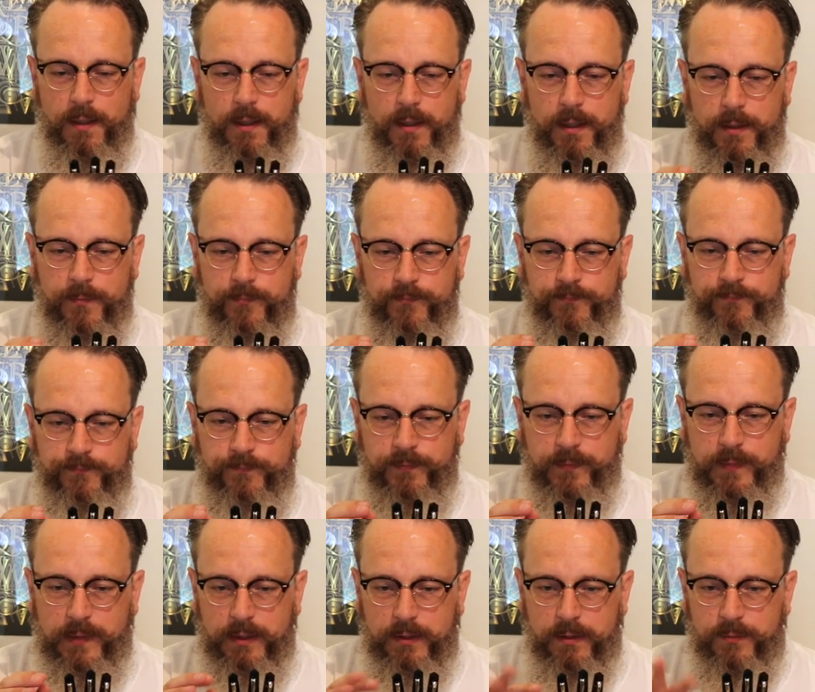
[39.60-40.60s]
Um,
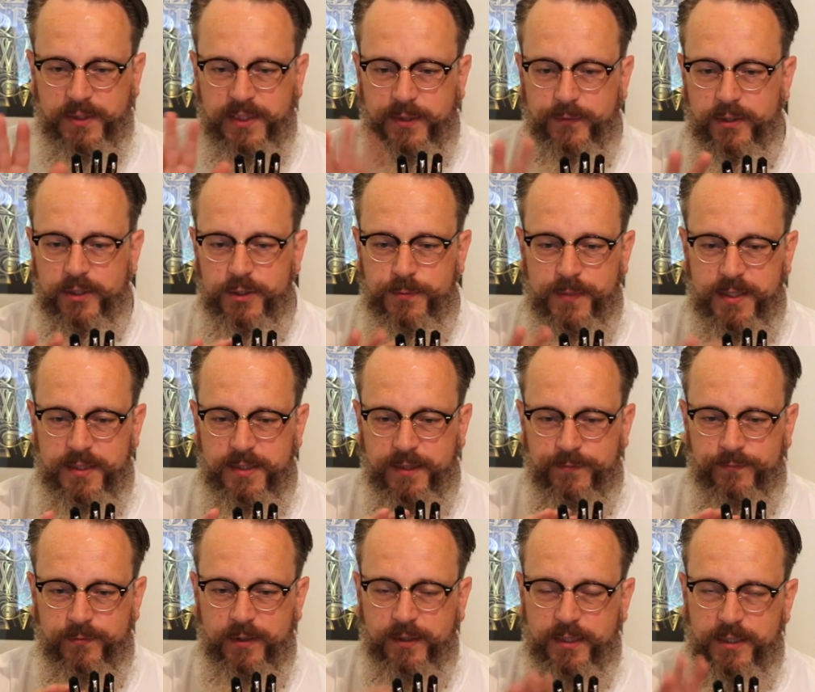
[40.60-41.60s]
material is a bit
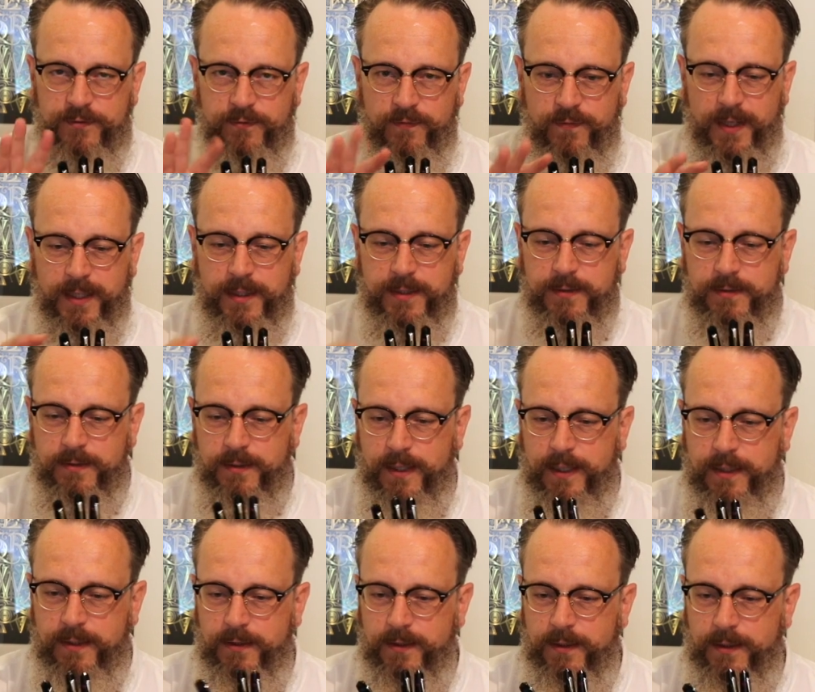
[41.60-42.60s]
different, it's flecked
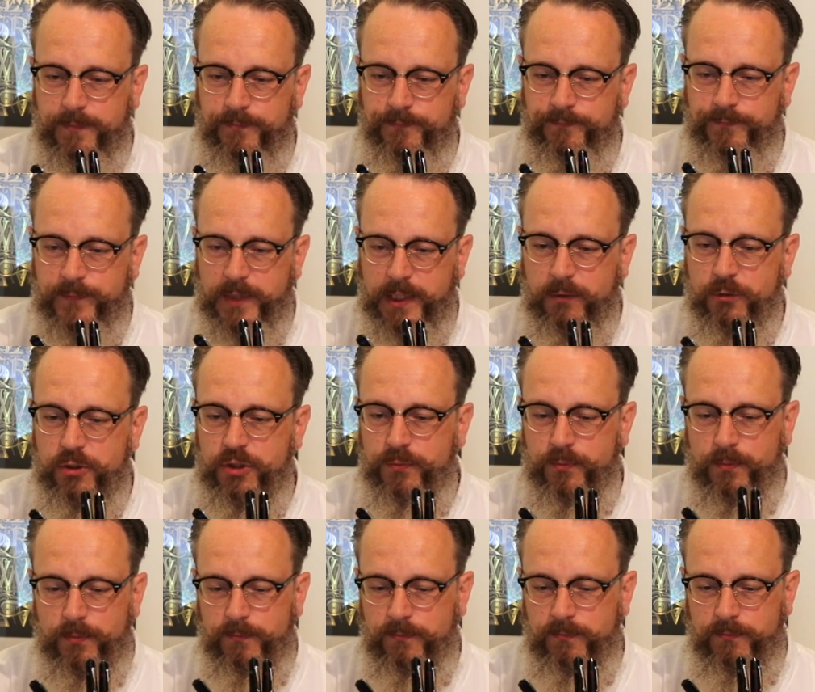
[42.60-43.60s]
and um, it looks,
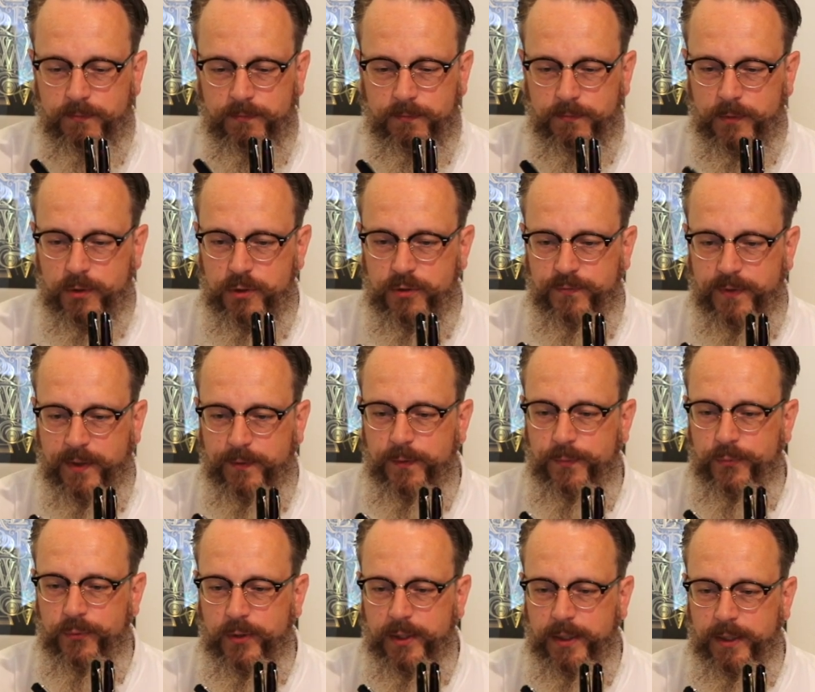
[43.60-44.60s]
looks very
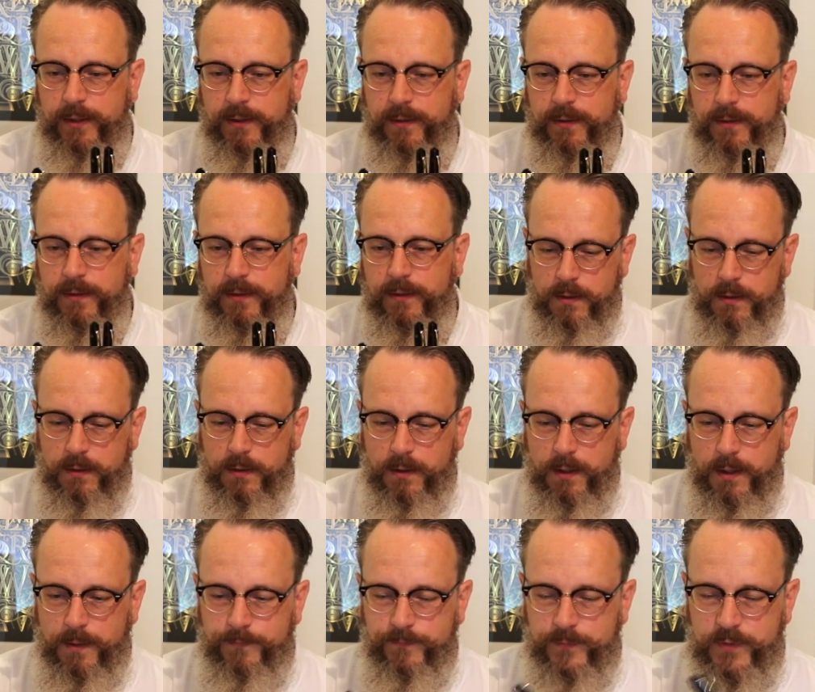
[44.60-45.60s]
pretty.
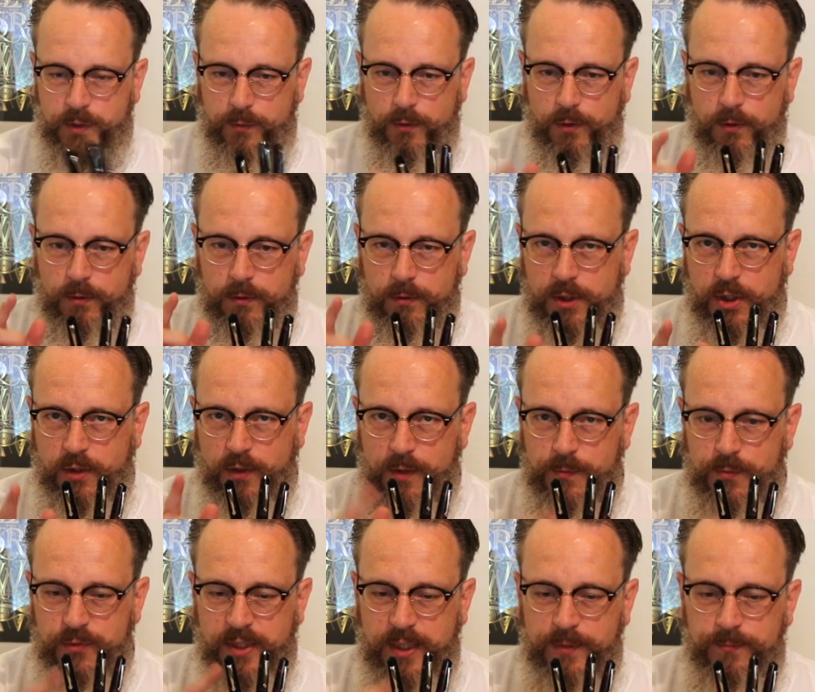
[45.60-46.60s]
Um, so all
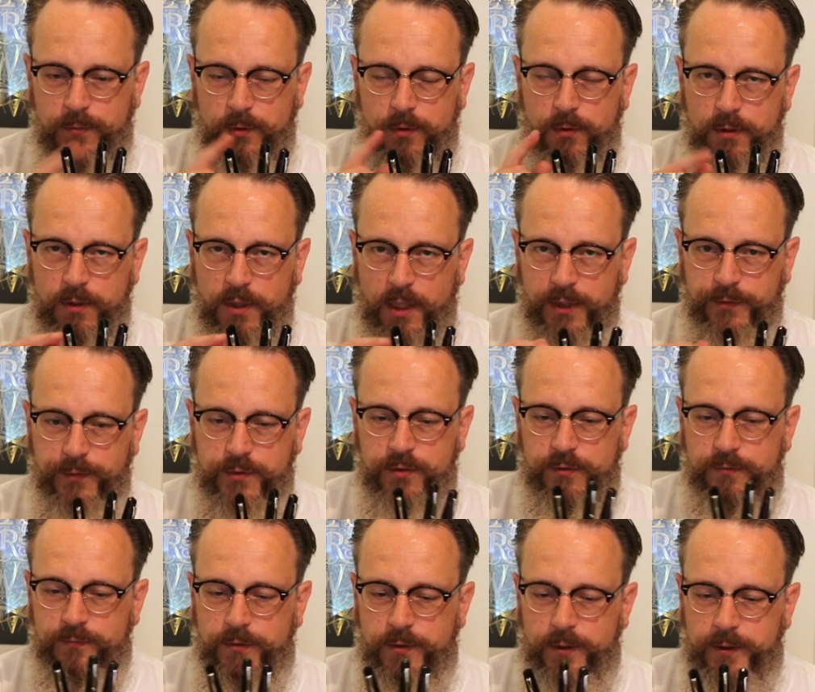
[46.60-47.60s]
chrome trim, all cartridge
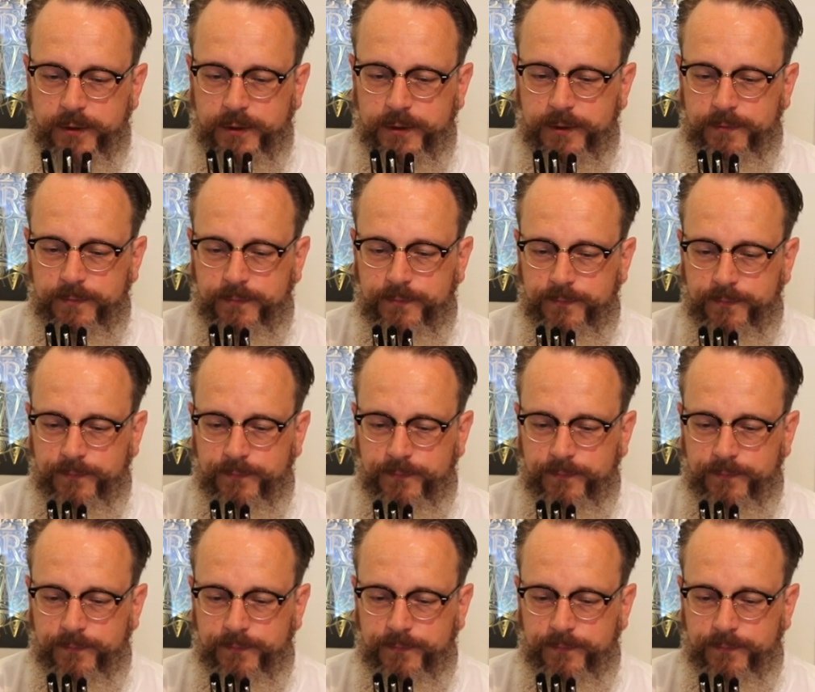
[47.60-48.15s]
converter,